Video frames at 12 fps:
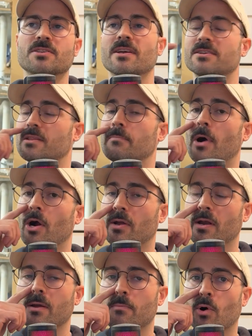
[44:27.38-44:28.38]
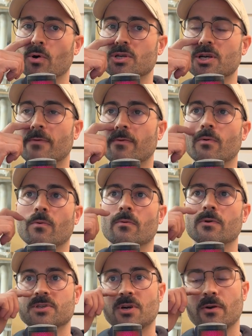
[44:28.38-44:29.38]
got to the marketing portion of it where
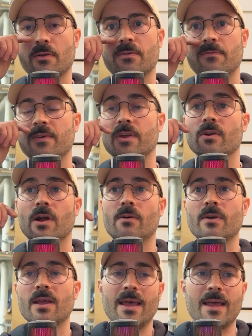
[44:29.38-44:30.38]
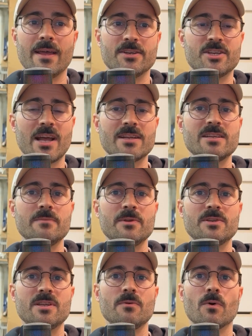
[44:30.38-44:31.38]
we're starting to figure out. And
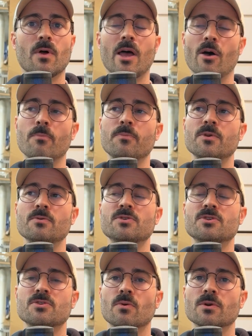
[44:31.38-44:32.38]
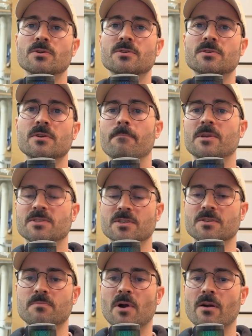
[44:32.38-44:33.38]
ChatGPT will help you source, because this
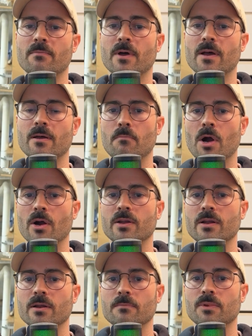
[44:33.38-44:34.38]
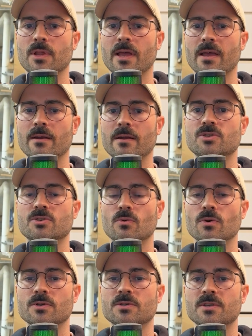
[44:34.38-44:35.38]
is part of my marketing plan,
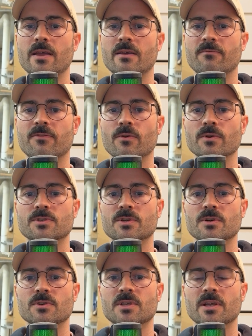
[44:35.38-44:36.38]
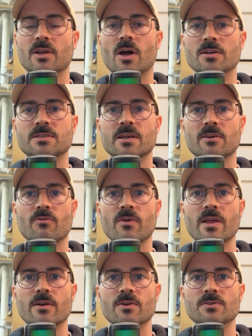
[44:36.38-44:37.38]
source influencers and content
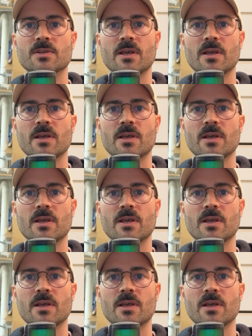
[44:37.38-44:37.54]
creators